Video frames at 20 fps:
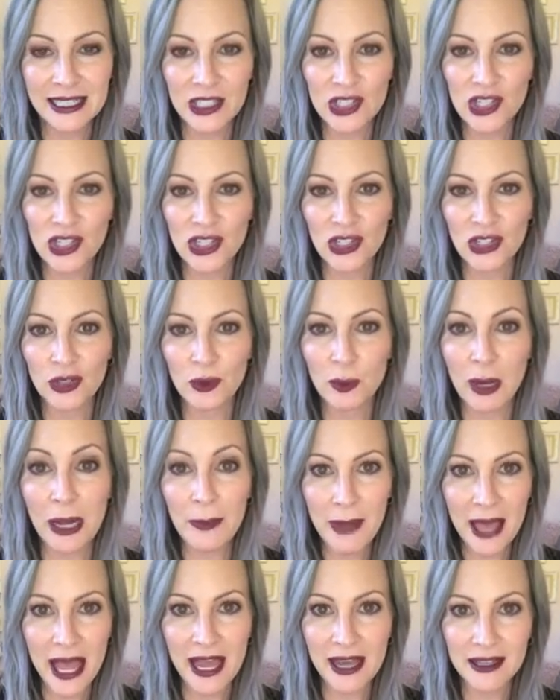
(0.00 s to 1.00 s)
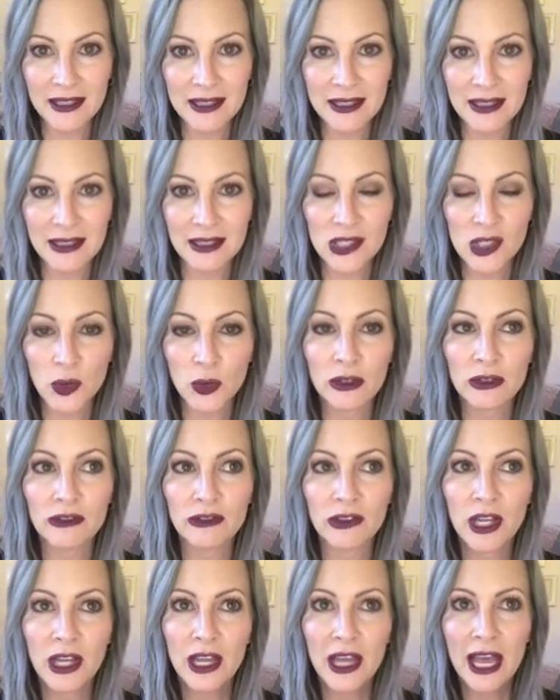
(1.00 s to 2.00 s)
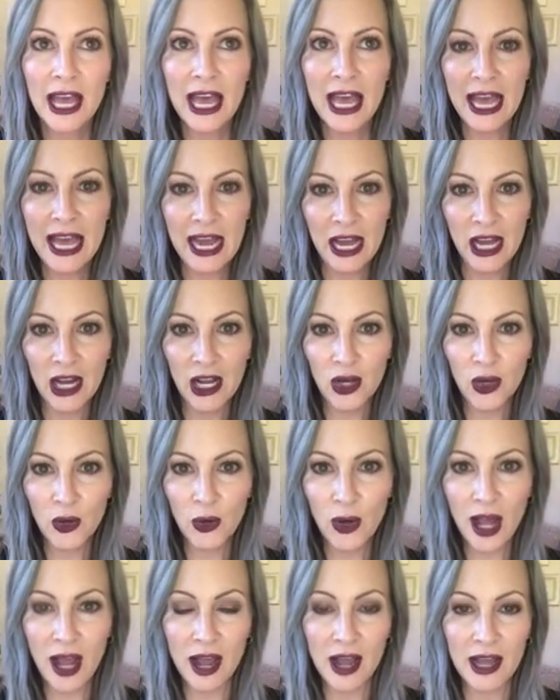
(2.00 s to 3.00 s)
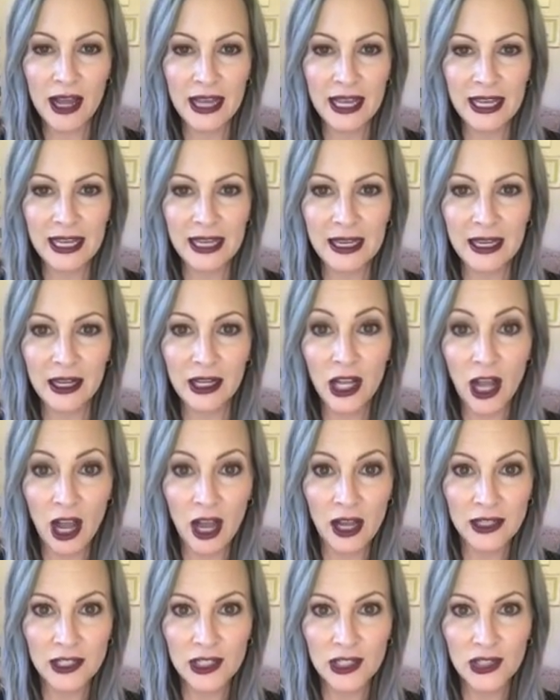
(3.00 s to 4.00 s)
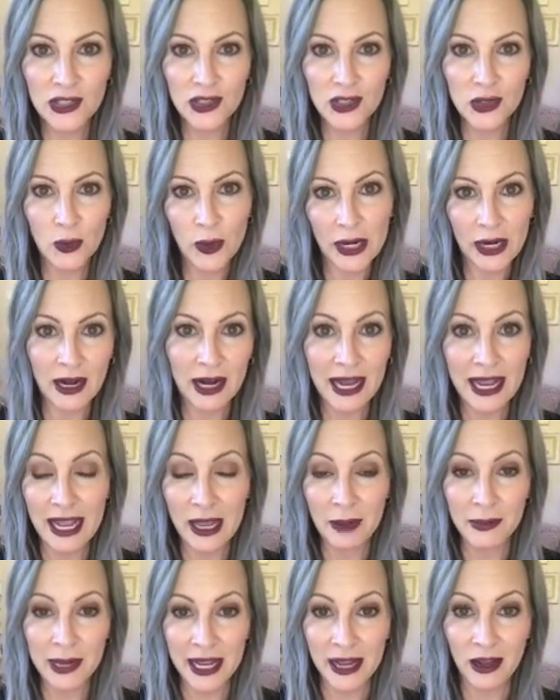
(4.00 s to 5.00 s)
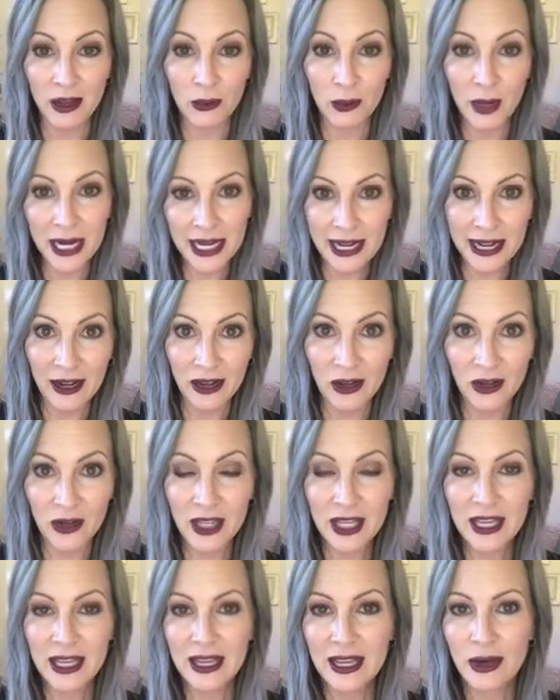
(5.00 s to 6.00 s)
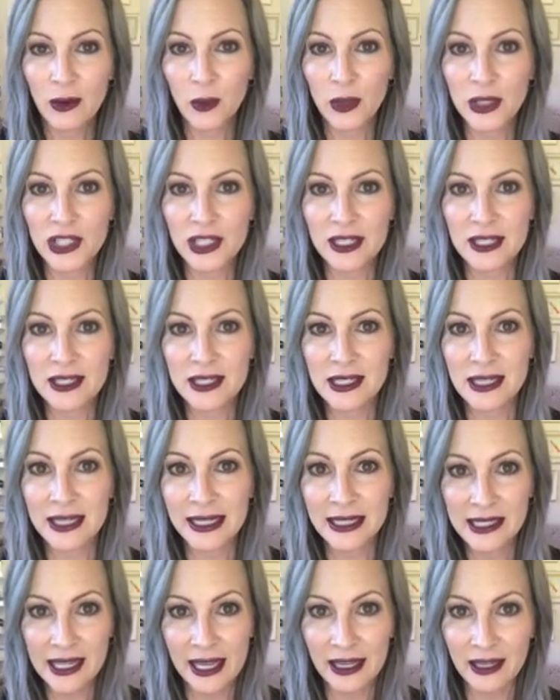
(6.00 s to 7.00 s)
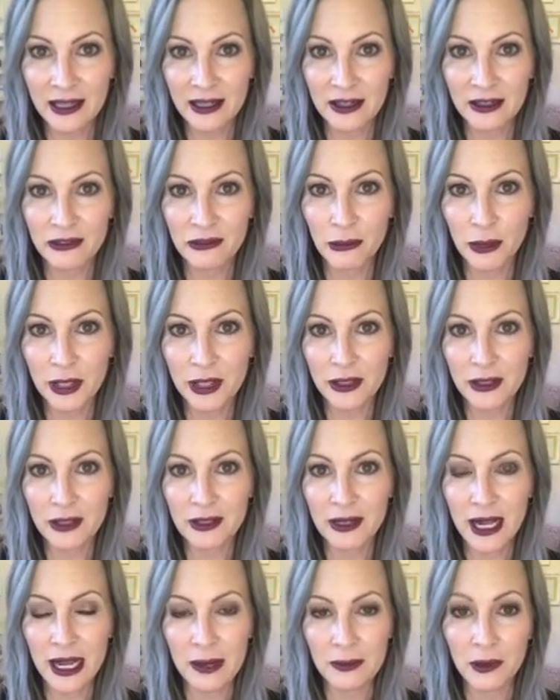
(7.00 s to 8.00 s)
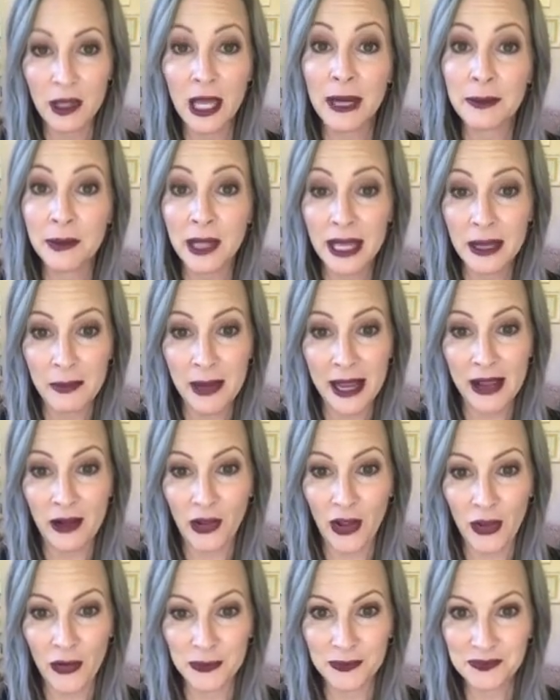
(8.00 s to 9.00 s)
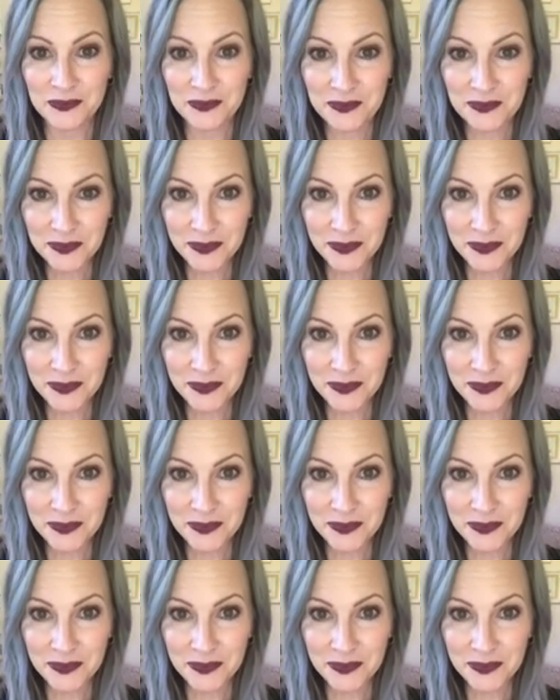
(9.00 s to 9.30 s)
into my past and sort of how I got to where I am right now, which is an executive with LimeLight by Alcone.